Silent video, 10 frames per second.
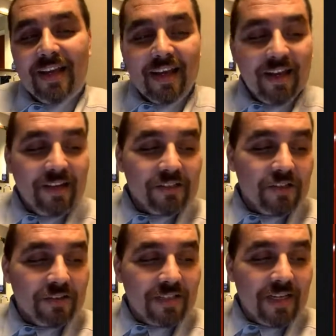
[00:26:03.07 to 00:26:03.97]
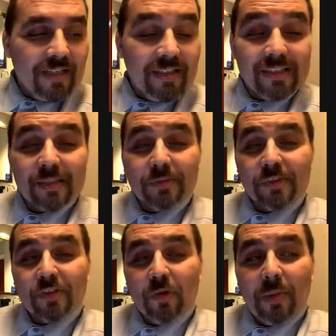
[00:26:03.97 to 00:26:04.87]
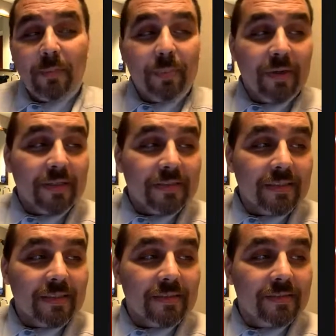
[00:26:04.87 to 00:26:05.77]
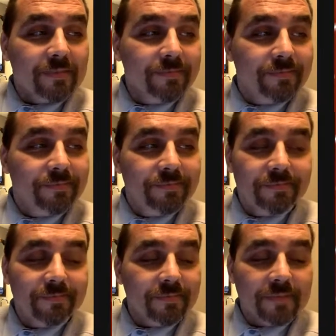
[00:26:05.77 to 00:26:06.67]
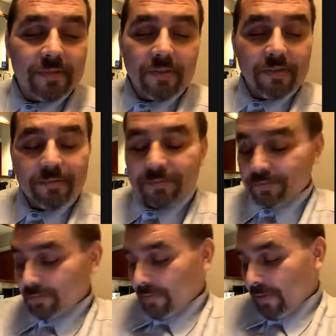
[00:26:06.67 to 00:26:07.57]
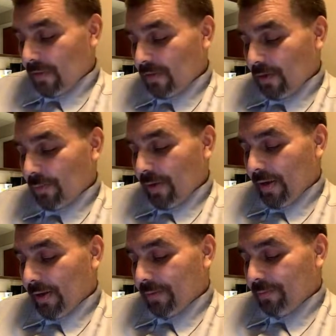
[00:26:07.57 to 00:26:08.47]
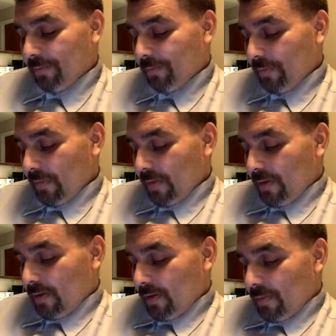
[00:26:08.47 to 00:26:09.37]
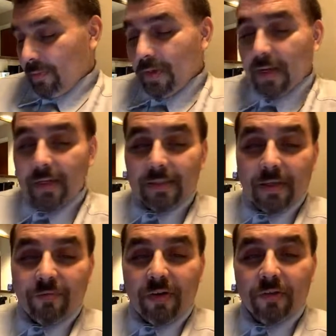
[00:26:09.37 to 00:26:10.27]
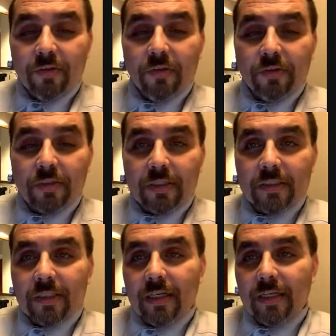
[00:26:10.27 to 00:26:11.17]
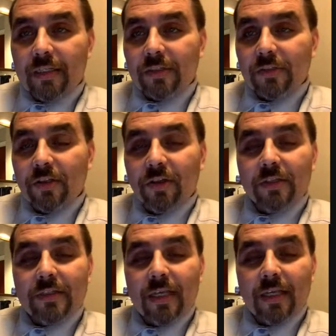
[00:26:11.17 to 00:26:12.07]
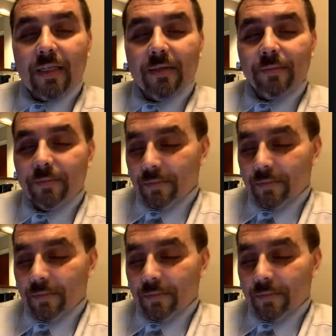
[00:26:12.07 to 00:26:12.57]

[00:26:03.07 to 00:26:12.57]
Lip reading: I gotta start taking. And then someone stole my Percocets, so it's all bad. But at least I found those. I just gotta get started taking them.